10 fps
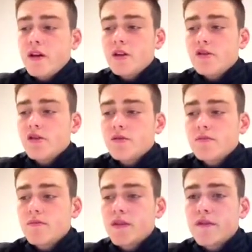It's just
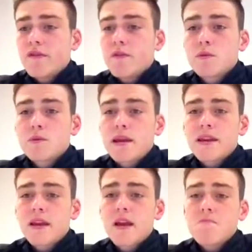different forms of playing
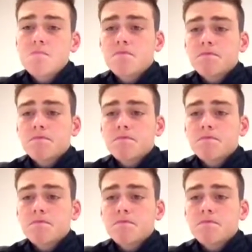the game.